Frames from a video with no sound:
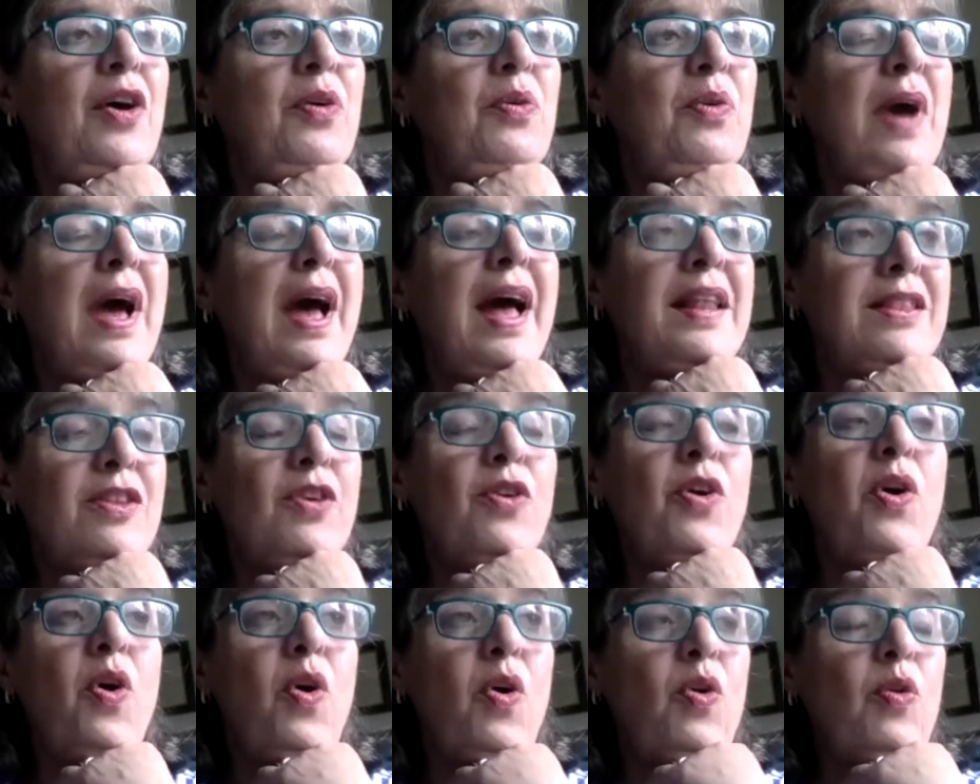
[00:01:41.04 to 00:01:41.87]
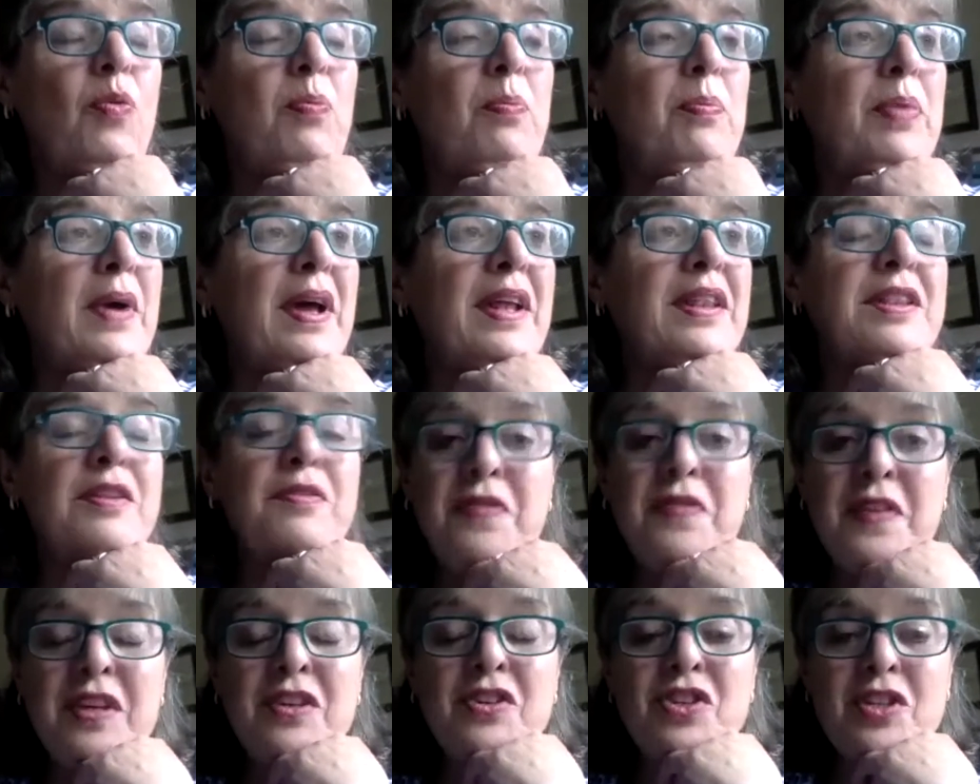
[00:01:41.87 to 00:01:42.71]
And the hope and the
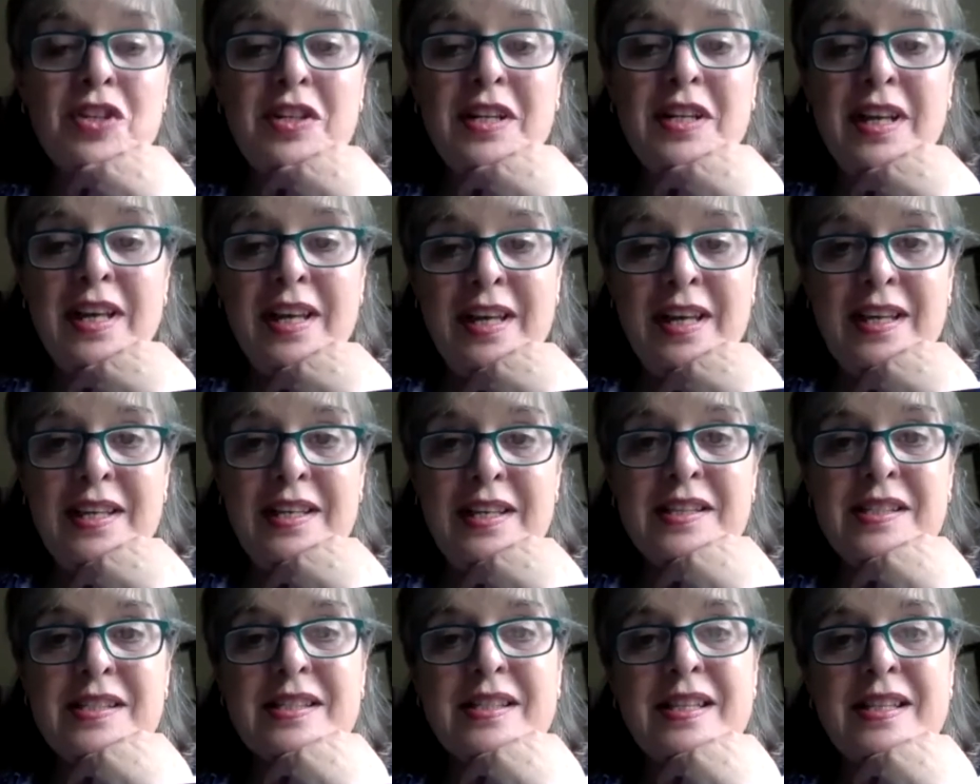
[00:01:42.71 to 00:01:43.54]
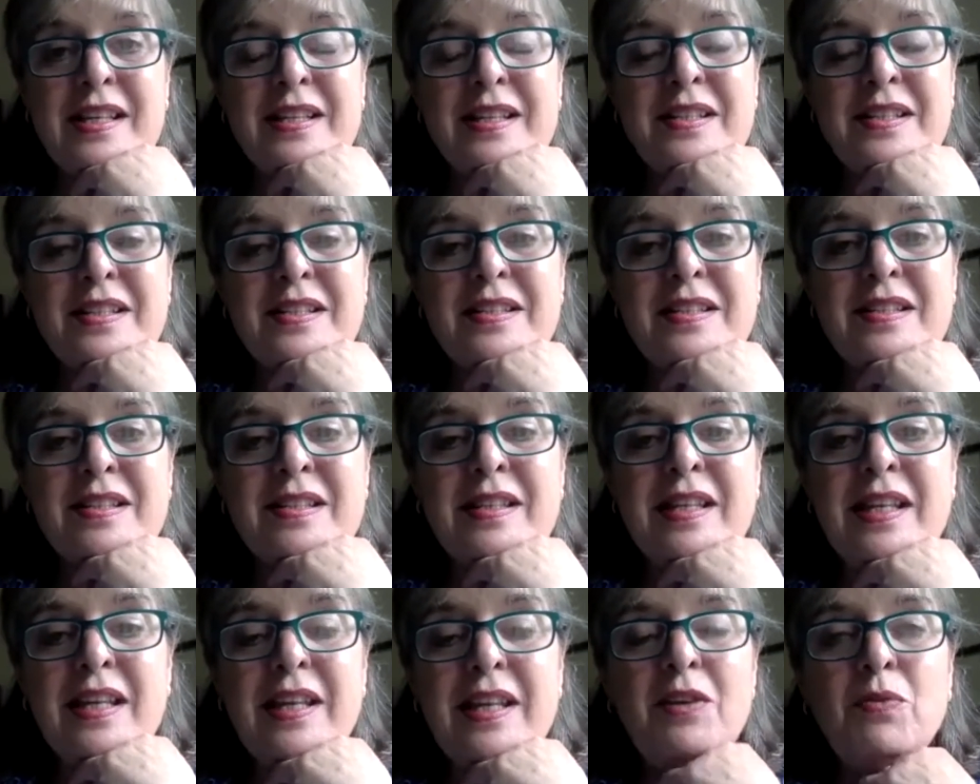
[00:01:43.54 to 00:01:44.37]
vision is that
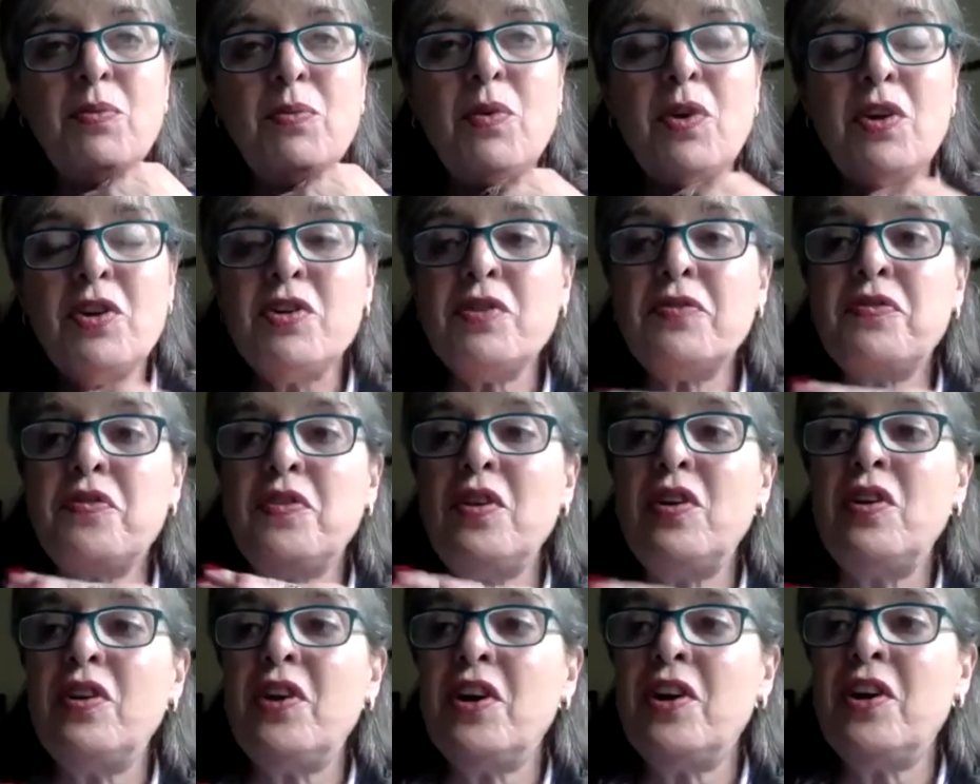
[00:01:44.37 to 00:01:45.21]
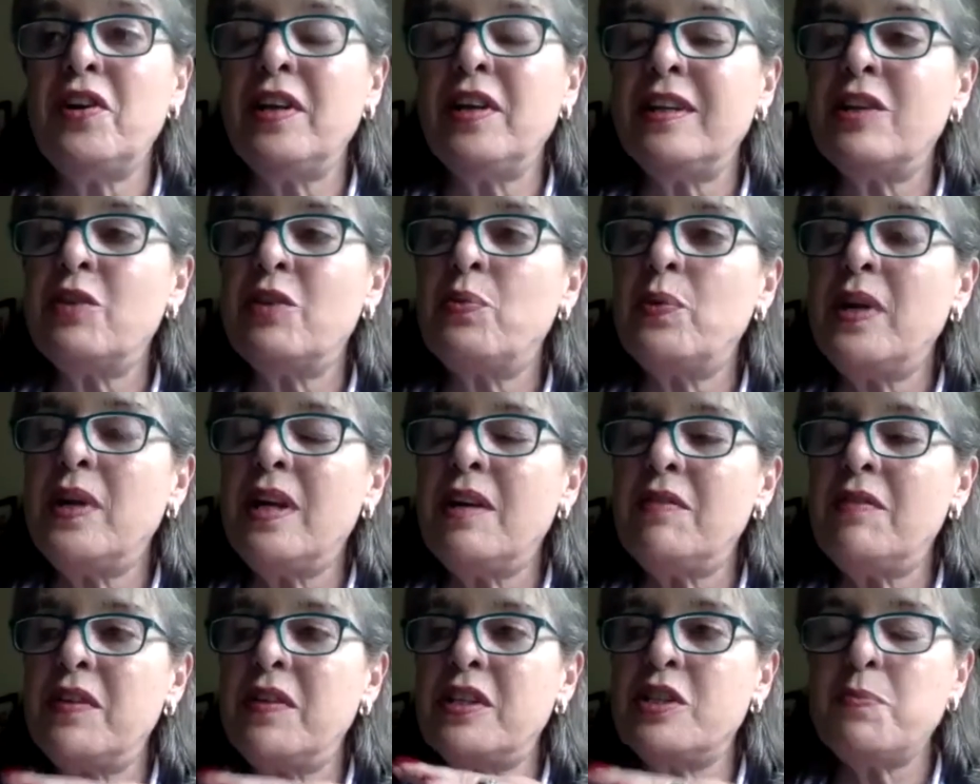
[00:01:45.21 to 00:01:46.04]
the wonderful learning that we
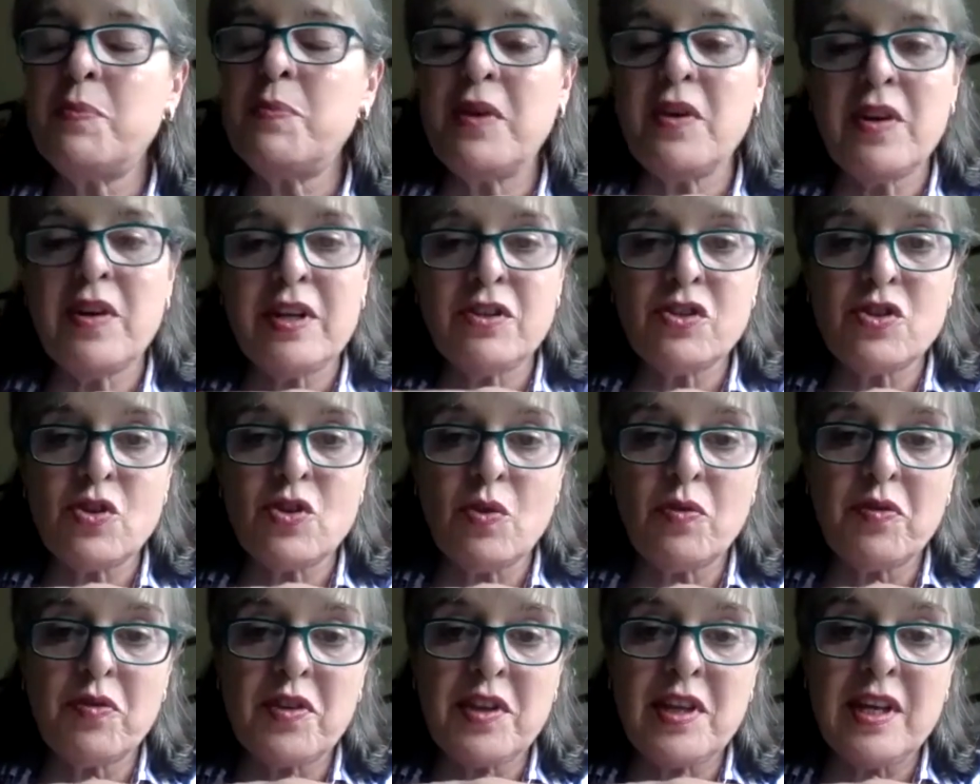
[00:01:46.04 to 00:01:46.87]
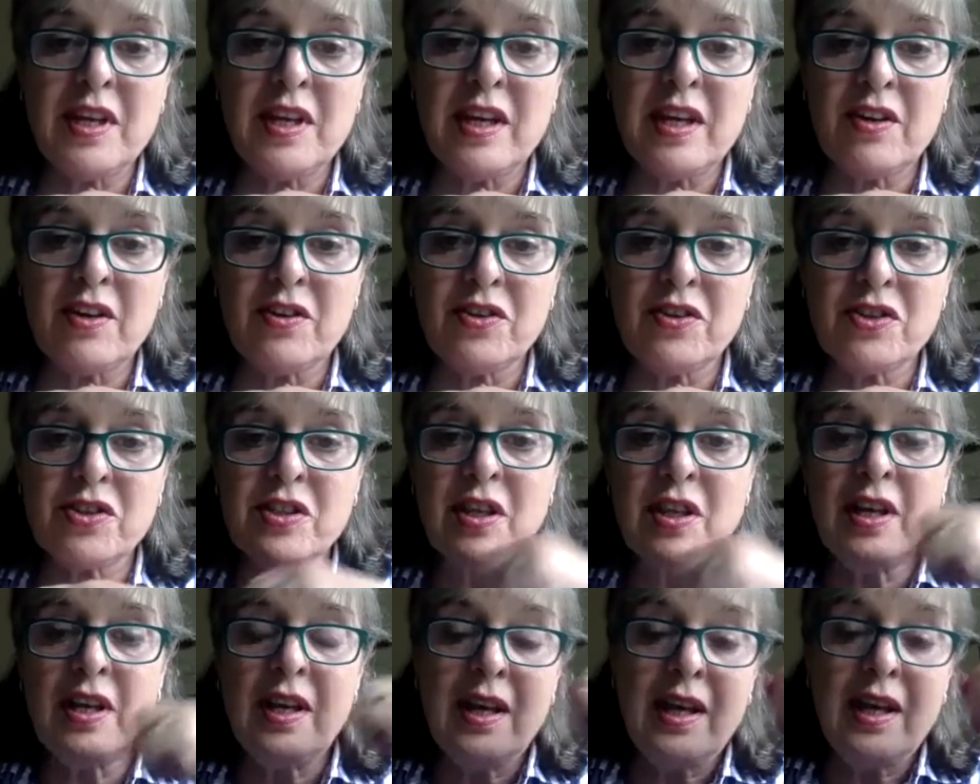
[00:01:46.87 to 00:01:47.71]
have experienced over the years
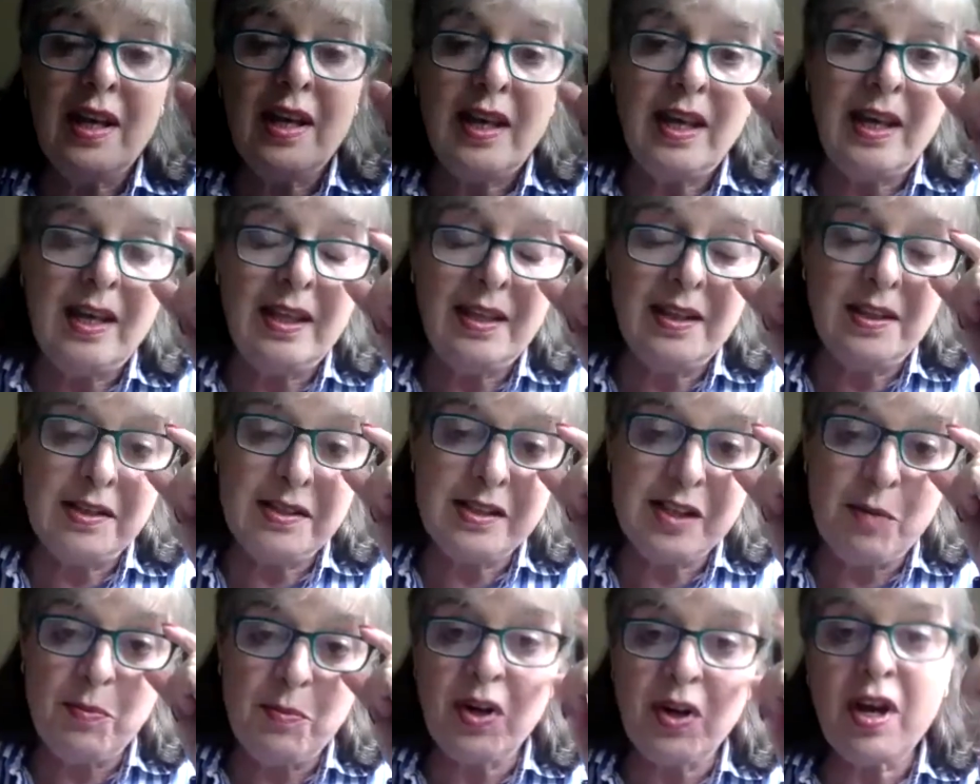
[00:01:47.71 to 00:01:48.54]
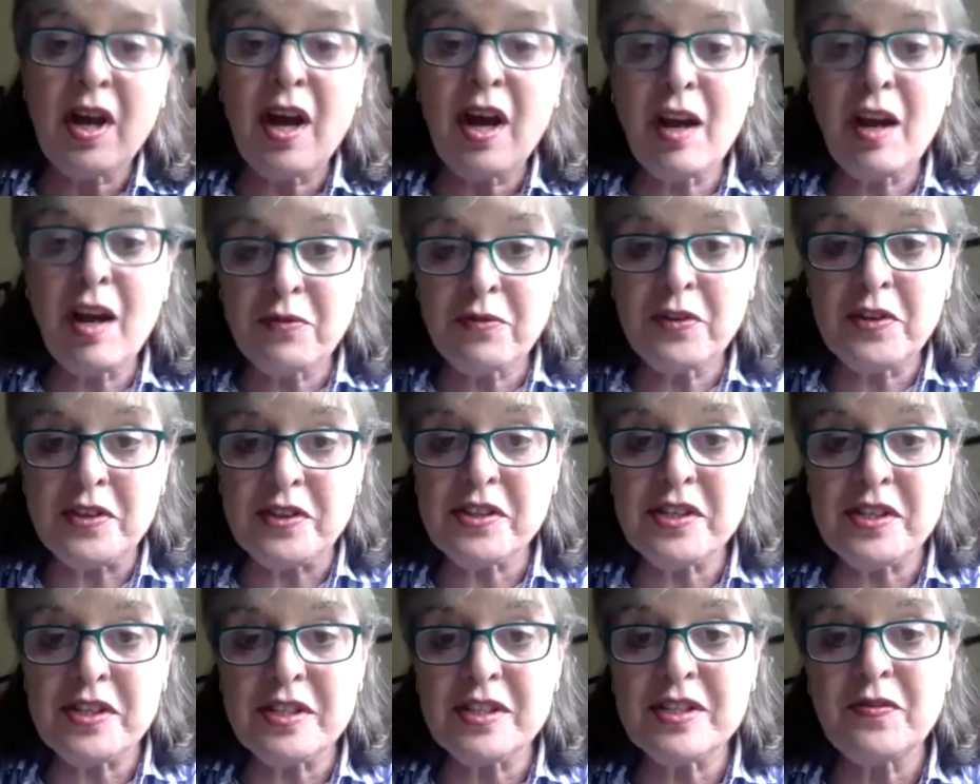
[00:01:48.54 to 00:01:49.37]
in the summer
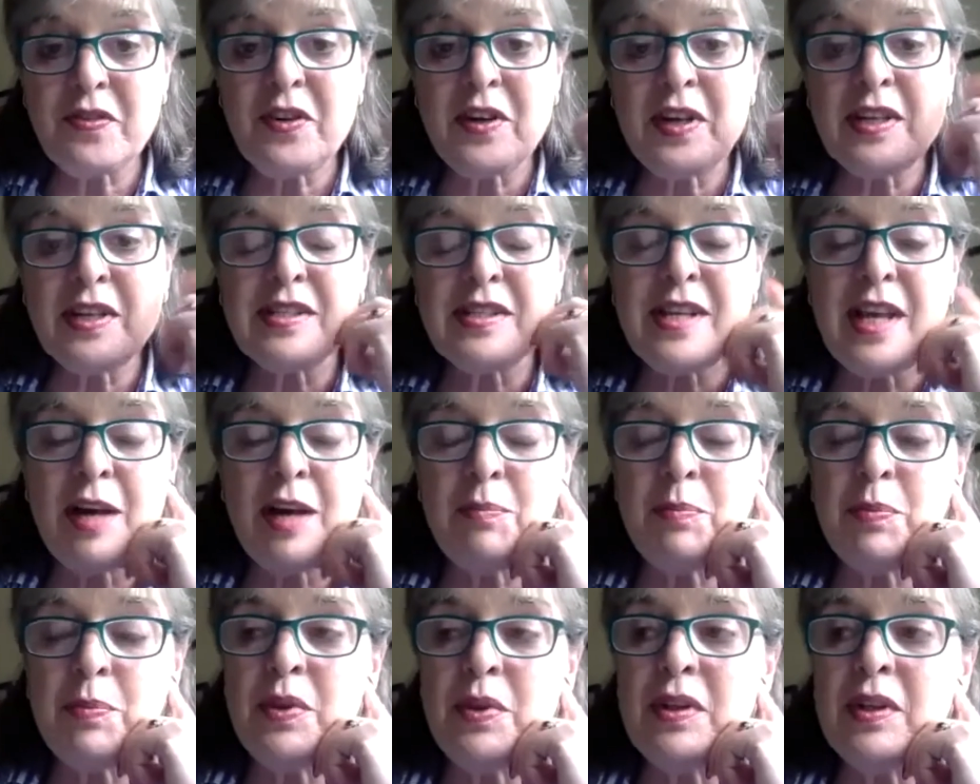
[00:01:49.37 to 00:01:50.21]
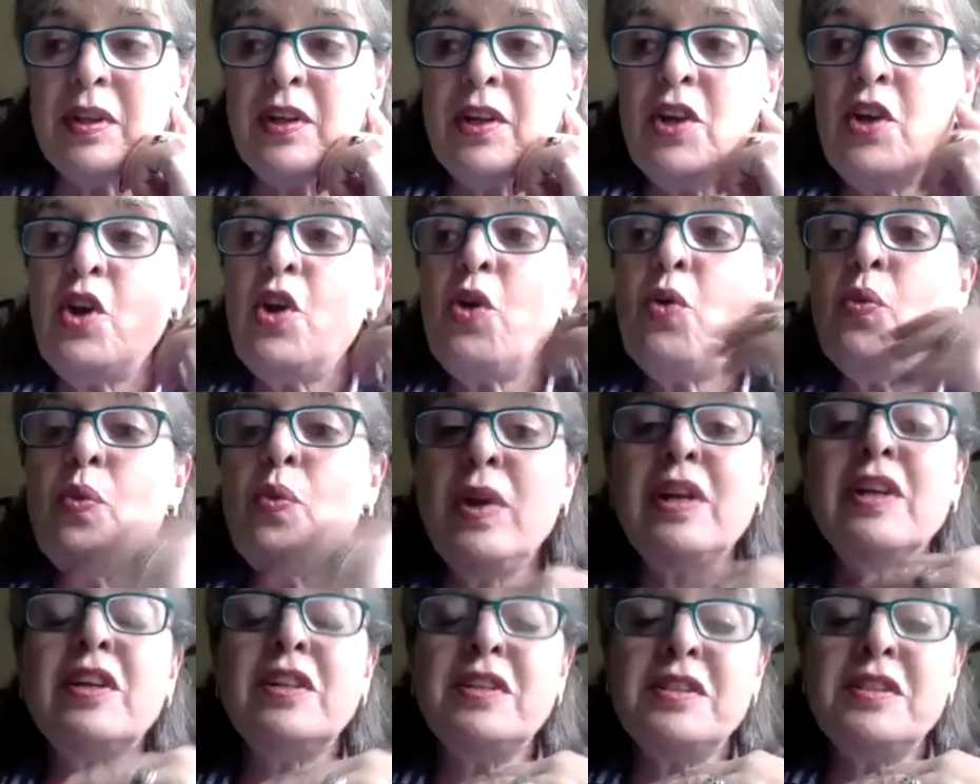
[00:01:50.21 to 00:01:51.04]
conferences, for example, will
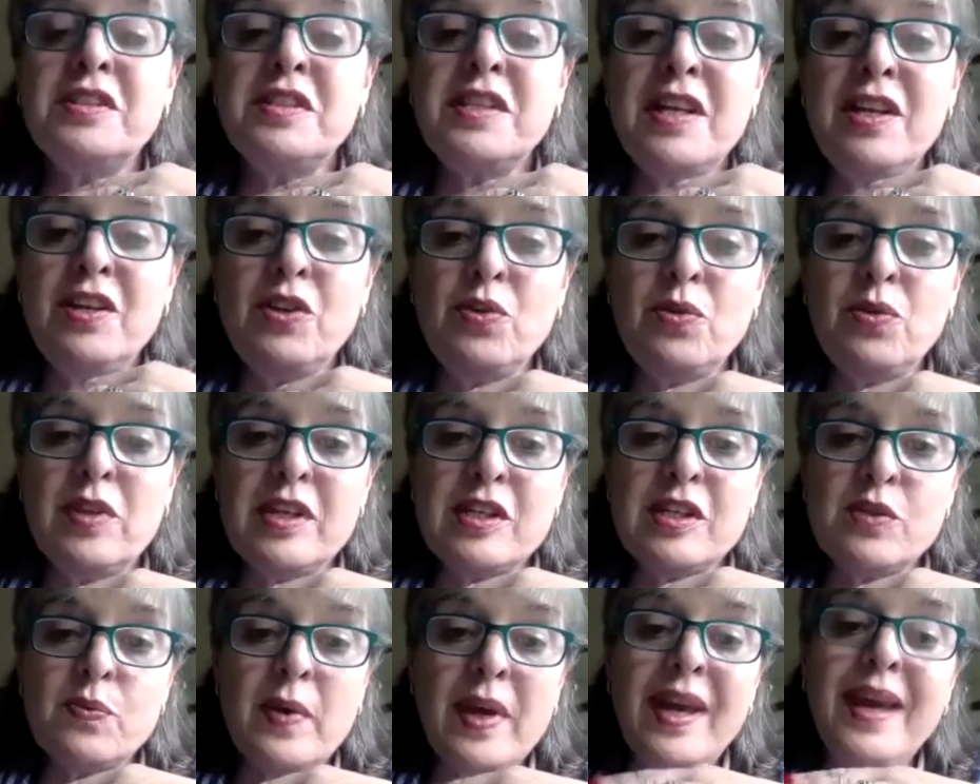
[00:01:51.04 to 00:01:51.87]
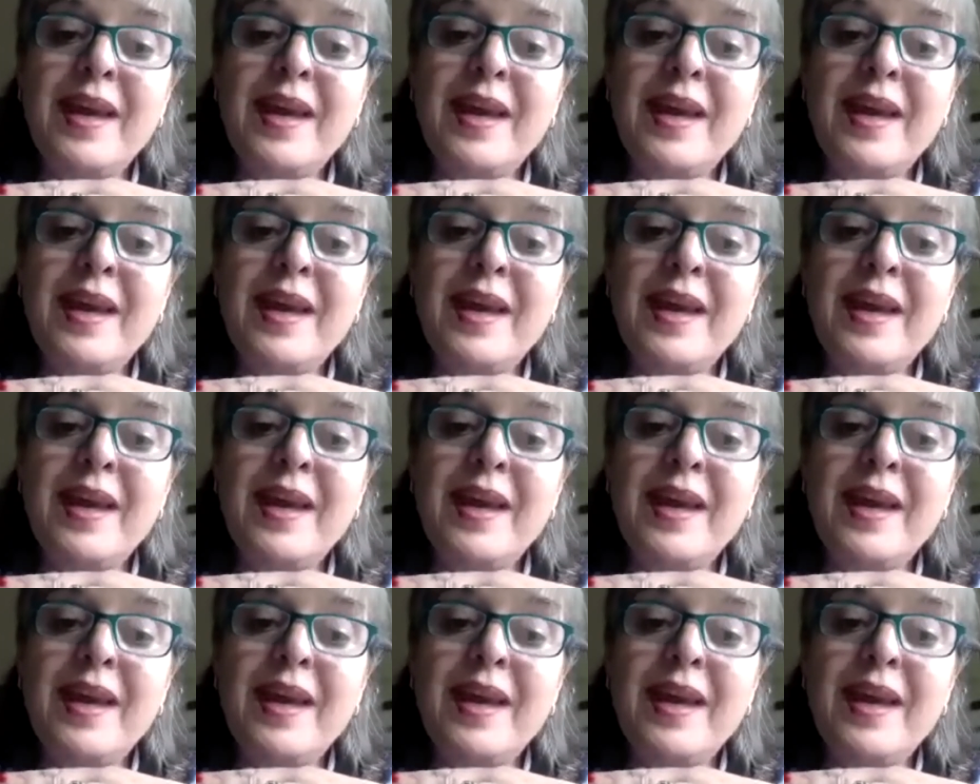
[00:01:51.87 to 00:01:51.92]
continue this way.